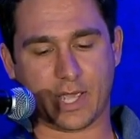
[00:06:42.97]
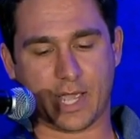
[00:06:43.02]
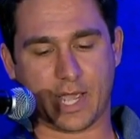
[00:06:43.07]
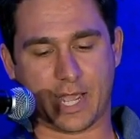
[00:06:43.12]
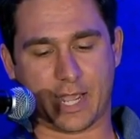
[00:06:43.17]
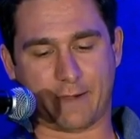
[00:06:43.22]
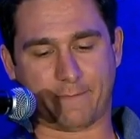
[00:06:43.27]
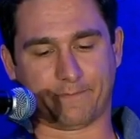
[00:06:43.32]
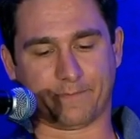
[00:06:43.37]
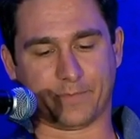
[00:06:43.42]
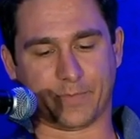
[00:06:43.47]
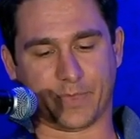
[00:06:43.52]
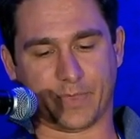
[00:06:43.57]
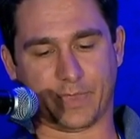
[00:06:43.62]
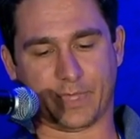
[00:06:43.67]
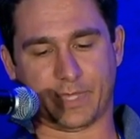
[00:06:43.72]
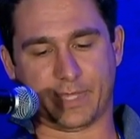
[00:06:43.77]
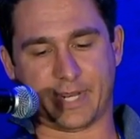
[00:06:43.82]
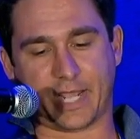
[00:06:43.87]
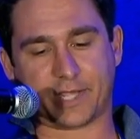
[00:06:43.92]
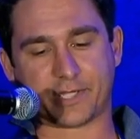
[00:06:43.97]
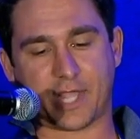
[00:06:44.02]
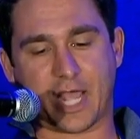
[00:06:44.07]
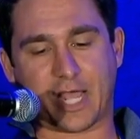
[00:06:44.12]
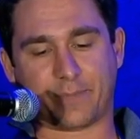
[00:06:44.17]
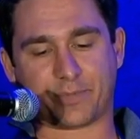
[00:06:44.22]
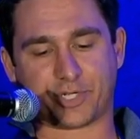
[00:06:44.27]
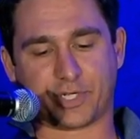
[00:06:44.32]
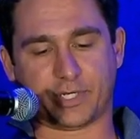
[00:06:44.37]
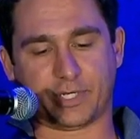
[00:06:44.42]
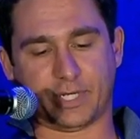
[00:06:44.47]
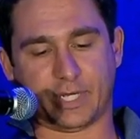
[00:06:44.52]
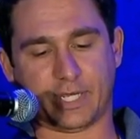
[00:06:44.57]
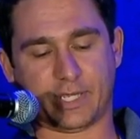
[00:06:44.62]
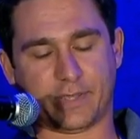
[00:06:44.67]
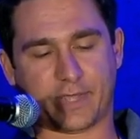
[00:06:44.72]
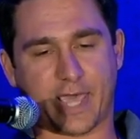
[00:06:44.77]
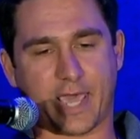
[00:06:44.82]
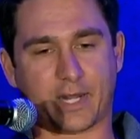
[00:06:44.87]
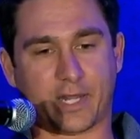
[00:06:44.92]
Um, next option
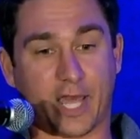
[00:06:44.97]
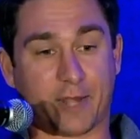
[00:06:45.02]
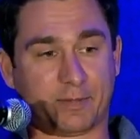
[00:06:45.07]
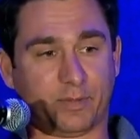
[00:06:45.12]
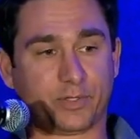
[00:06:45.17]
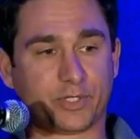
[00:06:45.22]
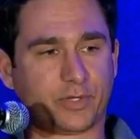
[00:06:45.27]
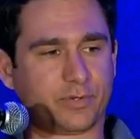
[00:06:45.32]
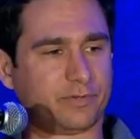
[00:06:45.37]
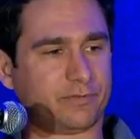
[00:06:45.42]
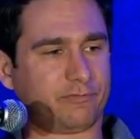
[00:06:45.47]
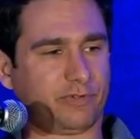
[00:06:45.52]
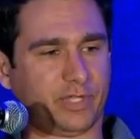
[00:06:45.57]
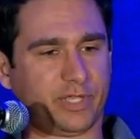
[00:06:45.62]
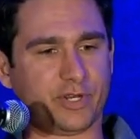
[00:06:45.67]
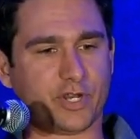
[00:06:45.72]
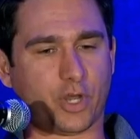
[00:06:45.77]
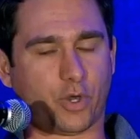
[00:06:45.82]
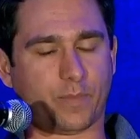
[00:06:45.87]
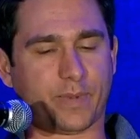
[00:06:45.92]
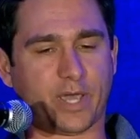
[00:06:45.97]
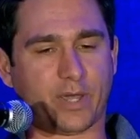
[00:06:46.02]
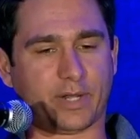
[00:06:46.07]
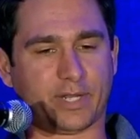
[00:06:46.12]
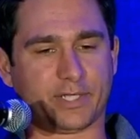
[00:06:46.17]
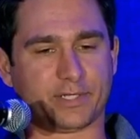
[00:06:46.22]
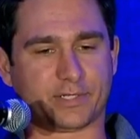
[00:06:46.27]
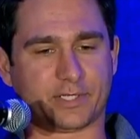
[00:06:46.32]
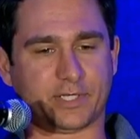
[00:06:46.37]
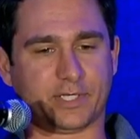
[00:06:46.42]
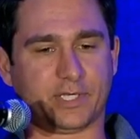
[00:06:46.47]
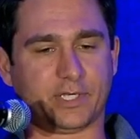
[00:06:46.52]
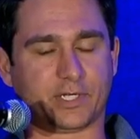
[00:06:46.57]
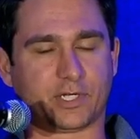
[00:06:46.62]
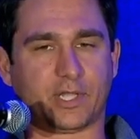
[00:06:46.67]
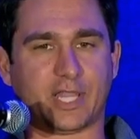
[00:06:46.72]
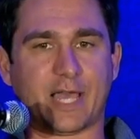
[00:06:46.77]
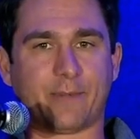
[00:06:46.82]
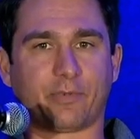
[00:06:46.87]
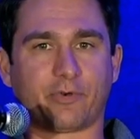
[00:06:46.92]
that a lot of people don't really know about is the
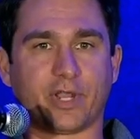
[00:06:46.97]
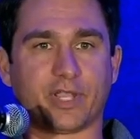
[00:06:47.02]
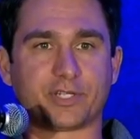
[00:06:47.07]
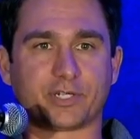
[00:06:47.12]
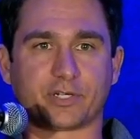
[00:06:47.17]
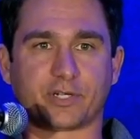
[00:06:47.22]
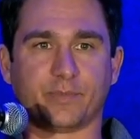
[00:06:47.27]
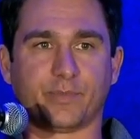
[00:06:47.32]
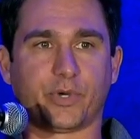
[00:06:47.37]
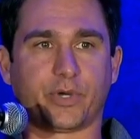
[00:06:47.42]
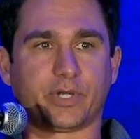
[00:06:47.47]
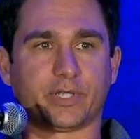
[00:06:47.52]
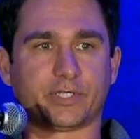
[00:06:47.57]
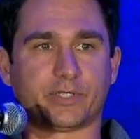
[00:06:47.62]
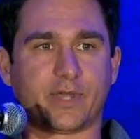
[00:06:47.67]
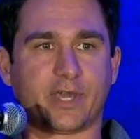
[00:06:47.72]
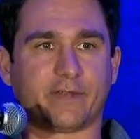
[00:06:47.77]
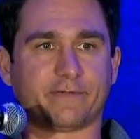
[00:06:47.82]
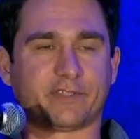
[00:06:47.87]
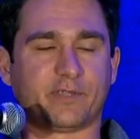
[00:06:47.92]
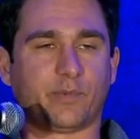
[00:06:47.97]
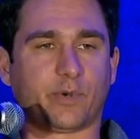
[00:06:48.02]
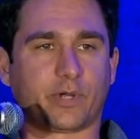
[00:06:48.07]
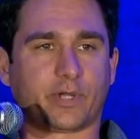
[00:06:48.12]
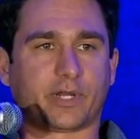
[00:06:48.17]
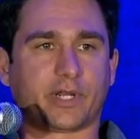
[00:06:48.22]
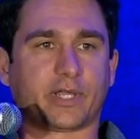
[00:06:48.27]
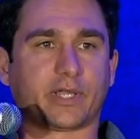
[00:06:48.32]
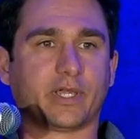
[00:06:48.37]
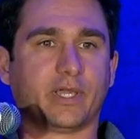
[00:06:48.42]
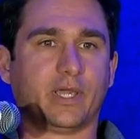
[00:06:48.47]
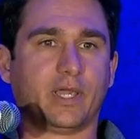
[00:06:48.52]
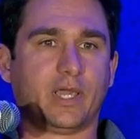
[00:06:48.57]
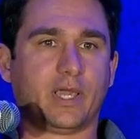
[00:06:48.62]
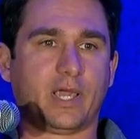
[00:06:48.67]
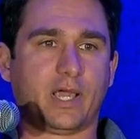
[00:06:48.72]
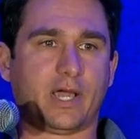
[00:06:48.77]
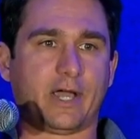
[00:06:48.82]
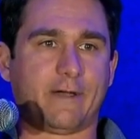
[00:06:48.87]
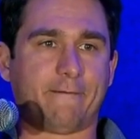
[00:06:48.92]
collaboration component to NFT marketing.
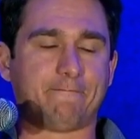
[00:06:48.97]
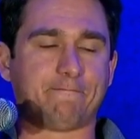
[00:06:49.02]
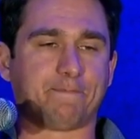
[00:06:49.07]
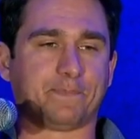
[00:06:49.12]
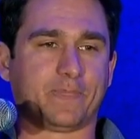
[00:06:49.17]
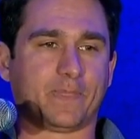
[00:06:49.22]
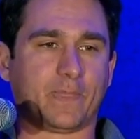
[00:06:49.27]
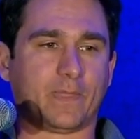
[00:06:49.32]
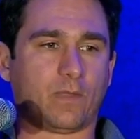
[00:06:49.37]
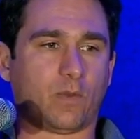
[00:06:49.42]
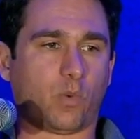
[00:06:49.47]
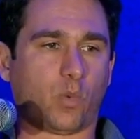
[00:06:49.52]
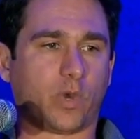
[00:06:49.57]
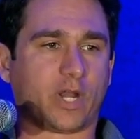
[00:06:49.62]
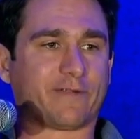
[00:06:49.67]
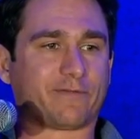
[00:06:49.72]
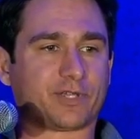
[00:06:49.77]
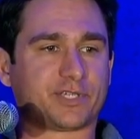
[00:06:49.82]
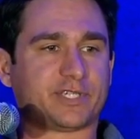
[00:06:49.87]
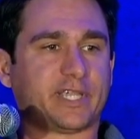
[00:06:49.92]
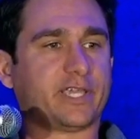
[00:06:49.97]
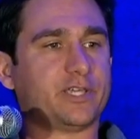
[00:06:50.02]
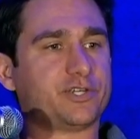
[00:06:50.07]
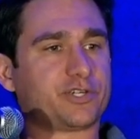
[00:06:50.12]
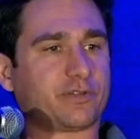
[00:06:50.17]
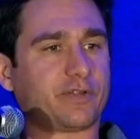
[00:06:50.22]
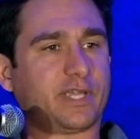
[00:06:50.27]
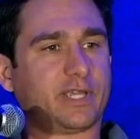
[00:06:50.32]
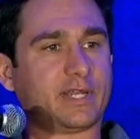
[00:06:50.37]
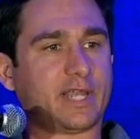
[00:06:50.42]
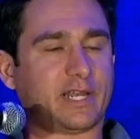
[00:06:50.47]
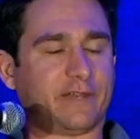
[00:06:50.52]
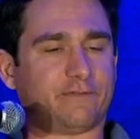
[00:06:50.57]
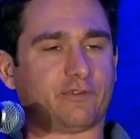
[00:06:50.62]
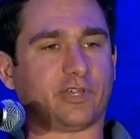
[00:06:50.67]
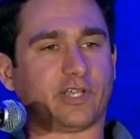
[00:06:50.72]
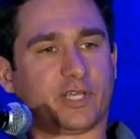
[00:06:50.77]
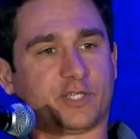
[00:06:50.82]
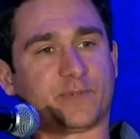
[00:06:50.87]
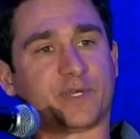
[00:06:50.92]
Um, whatever stage you're in, and if
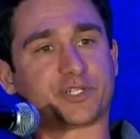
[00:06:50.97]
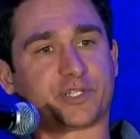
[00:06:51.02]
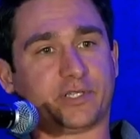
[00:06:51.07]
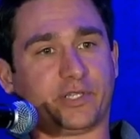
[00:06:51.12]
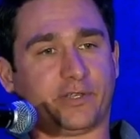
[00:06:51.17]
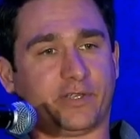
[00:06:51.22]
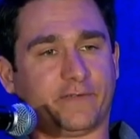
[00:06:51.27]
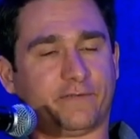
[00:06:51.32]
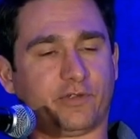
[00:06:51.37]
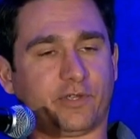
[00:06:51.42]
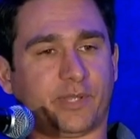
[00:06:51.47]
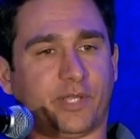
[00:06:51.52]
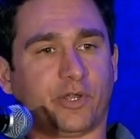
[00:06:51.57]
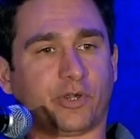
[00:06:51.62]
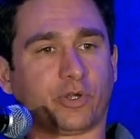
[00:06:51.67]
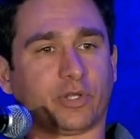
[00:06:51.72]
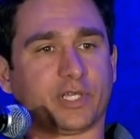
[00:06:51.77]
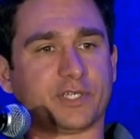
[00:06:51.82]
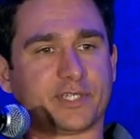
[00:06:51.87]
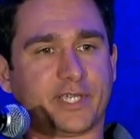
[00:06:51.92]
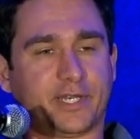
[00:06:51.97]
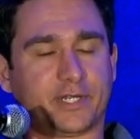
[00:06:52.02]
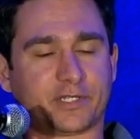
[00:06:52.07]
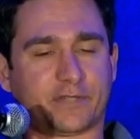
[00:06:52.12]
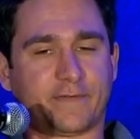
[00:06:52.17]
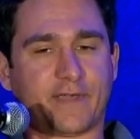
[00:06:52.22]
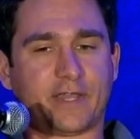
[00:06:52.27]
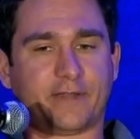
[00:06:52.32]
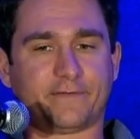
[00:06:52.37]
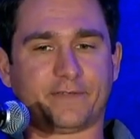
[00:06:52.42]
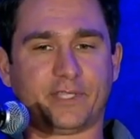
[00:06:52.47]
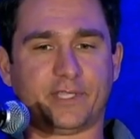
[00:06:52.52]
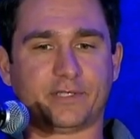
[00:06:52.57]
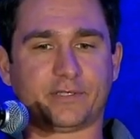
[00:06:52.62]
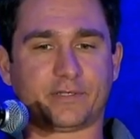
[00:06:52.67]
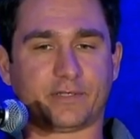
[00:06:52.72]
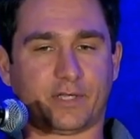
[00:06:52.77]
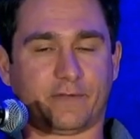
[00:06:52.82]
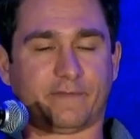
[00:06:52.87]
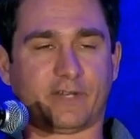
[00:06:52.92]
you're especially if you're in the early stages of
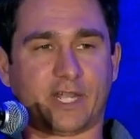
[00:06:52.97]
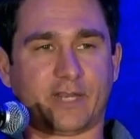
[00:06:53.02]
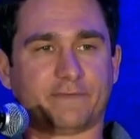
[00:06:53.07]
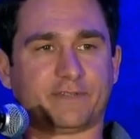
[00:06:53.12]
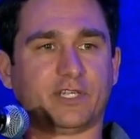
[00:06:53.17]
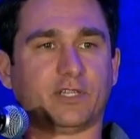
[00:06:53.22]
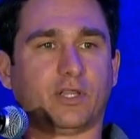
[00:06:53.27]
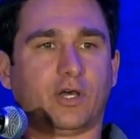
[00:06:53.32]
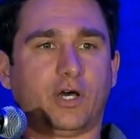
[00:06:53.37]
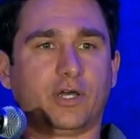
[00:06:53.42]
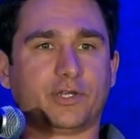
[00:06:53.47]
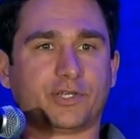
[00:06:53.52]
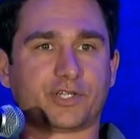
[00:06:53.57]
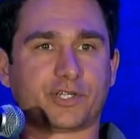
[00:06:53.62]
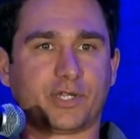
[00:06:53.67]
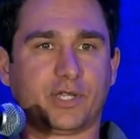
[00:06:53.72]
NFTs of an NFT launch.